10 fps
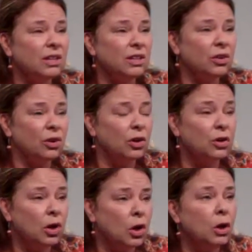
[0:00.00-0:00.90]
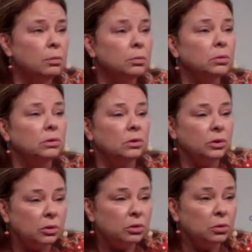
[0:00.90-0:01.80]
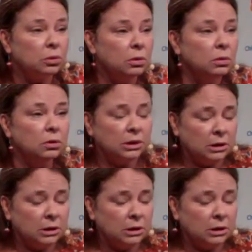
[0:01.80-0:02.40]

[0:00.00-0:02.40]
to turn blue.